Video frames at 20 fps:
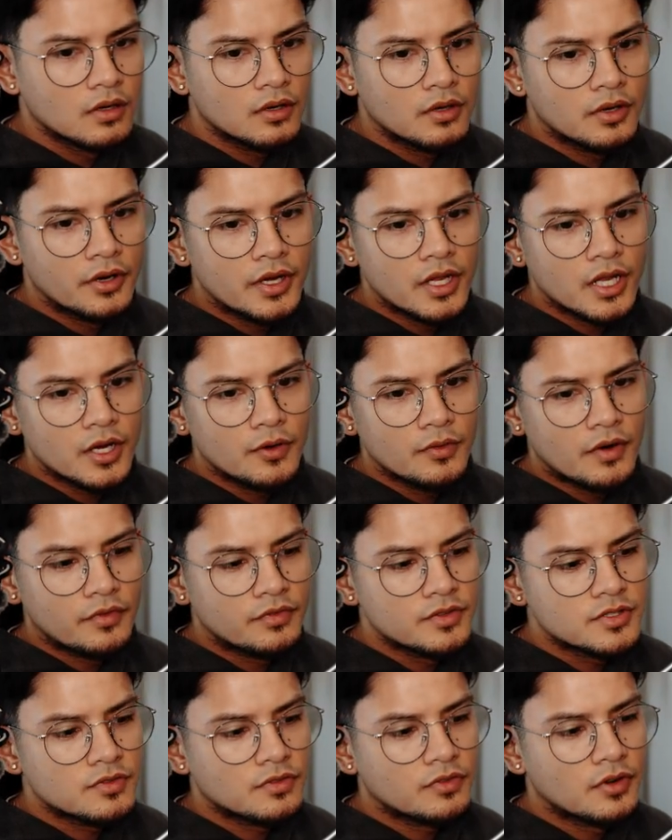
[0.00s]
Creating a
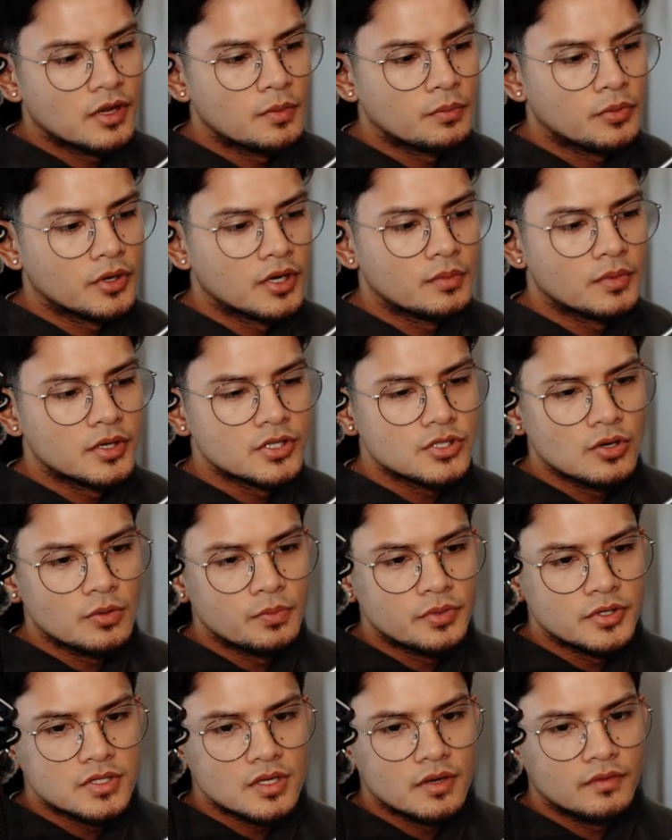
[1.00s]
reference frame pretty much
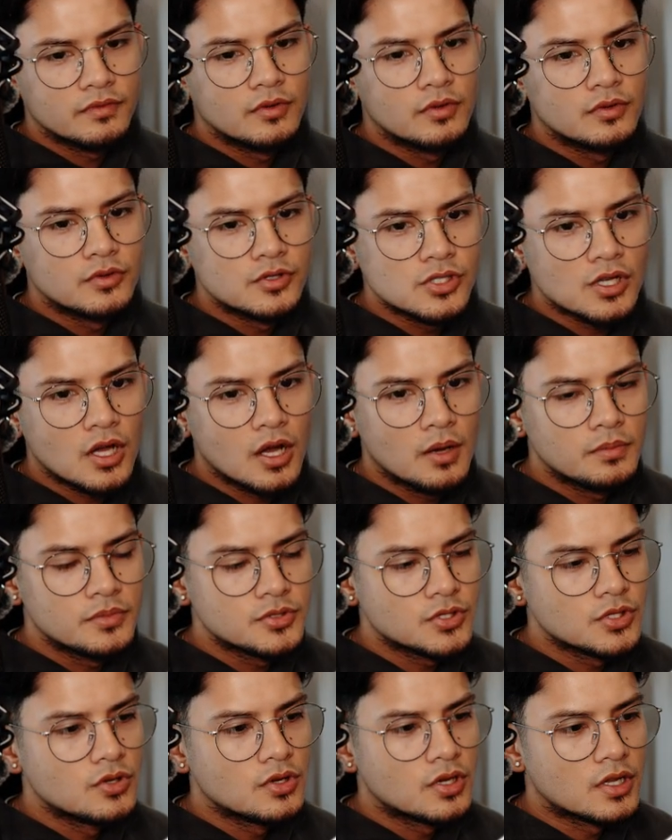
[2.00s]
opens up Photoshop
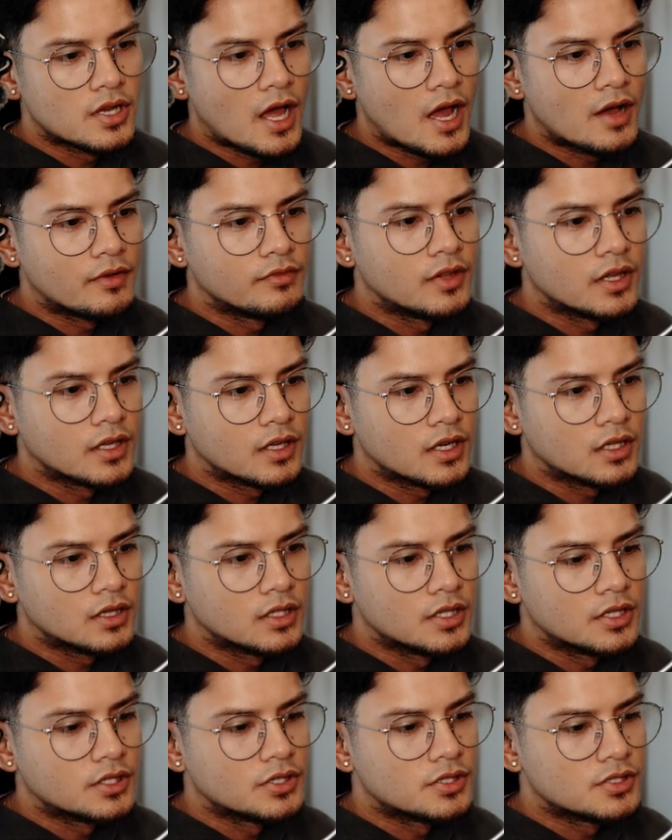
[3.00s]
so you can have like a
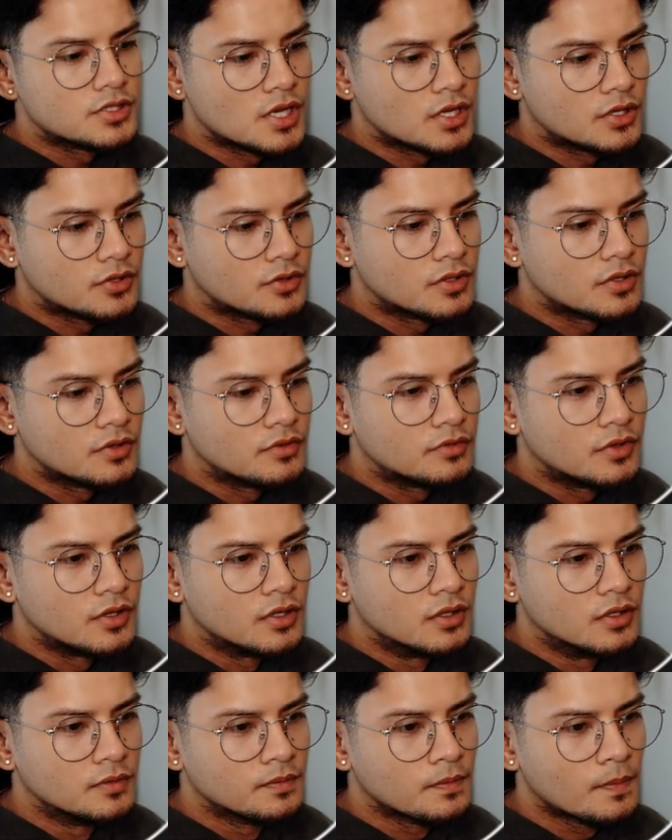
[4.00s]
cleaner generative
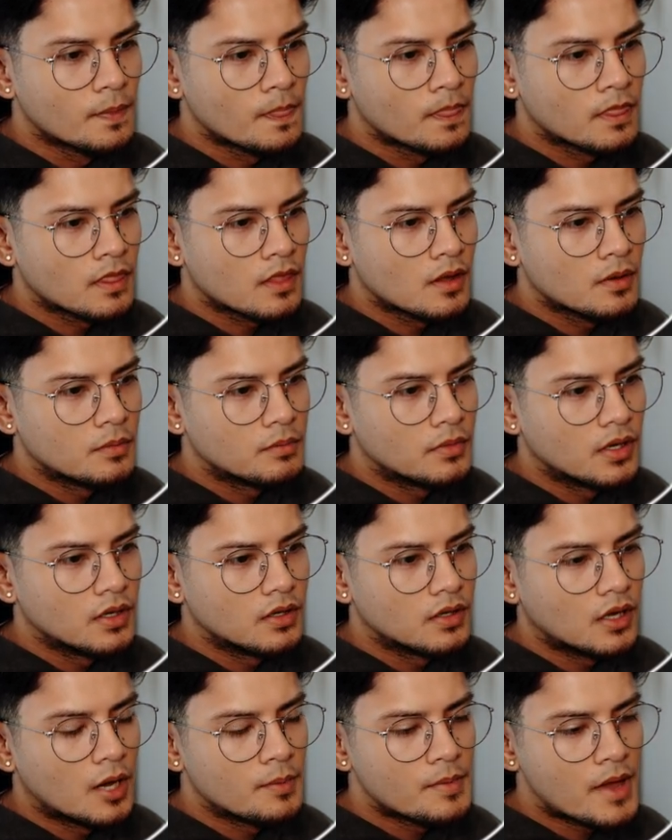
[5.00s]
fill.
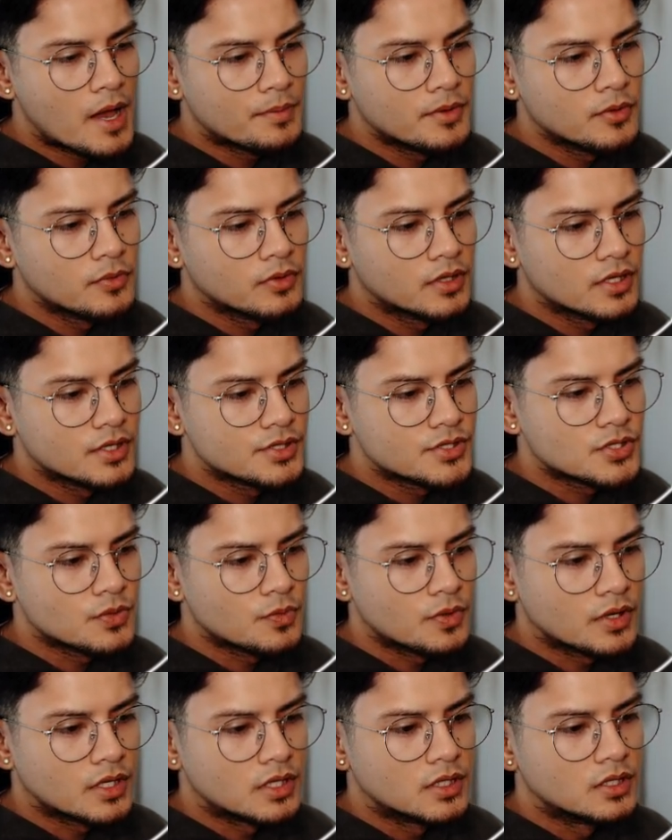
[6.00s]
But I'm happy with this, so
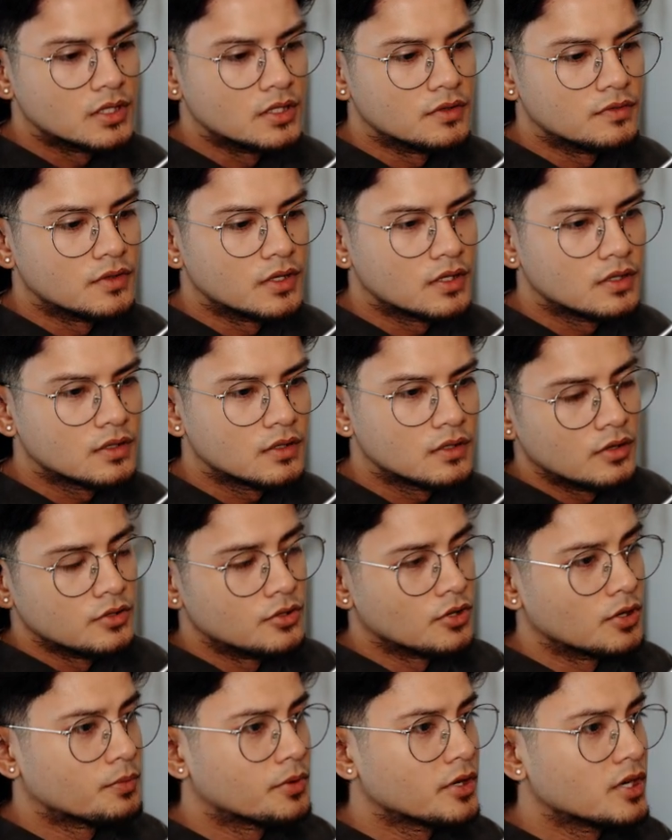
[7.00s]
we're gonna leave it.
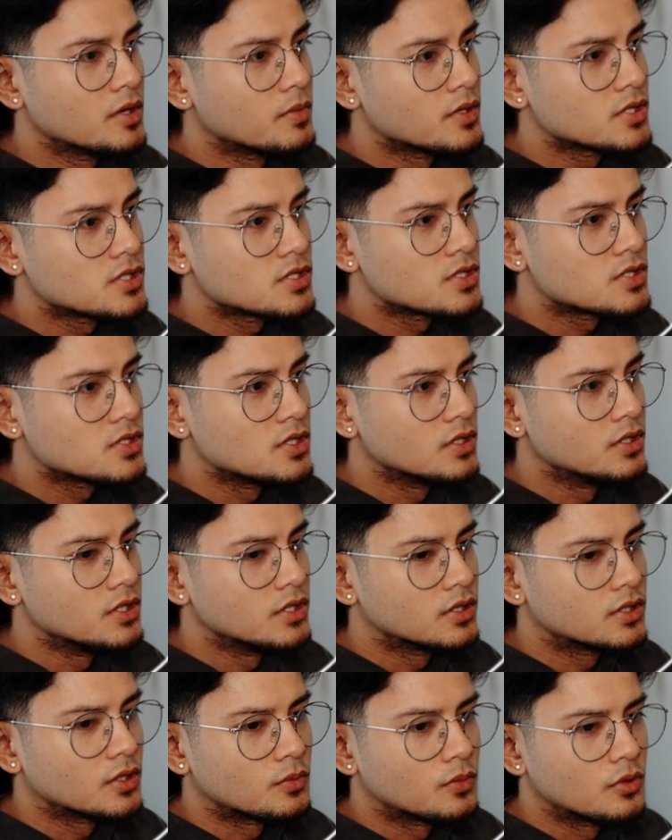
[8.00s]
You can pretty much just
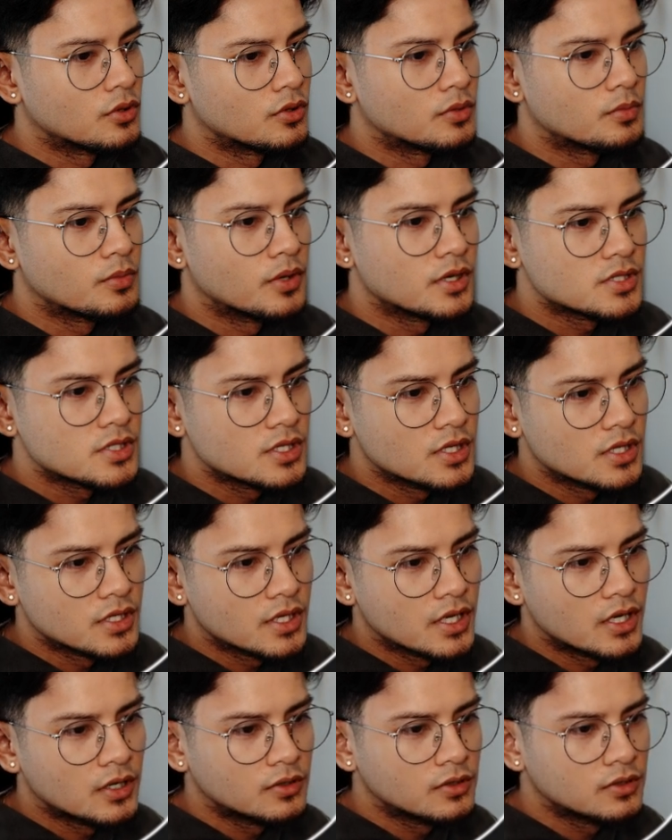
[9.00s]
delete the roto brush here
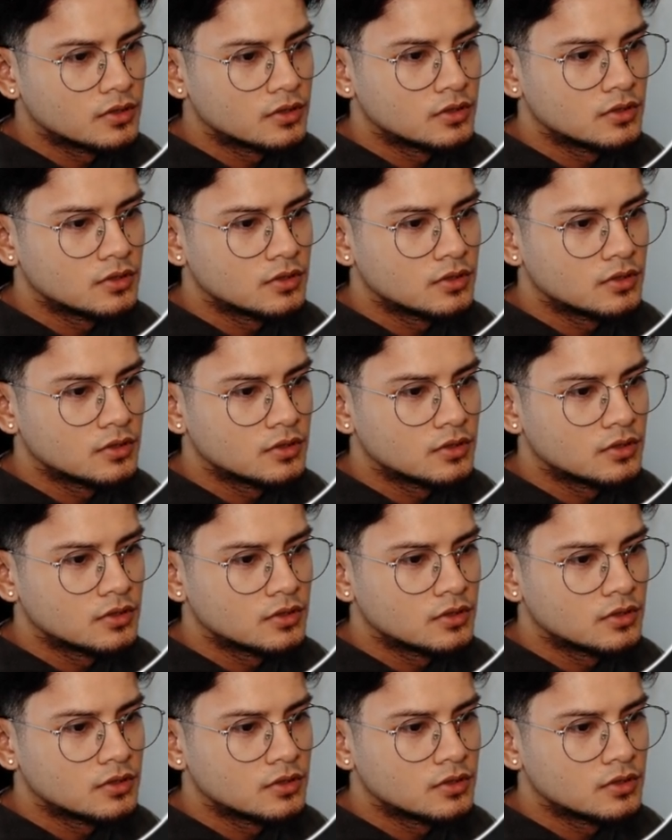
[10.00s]
now.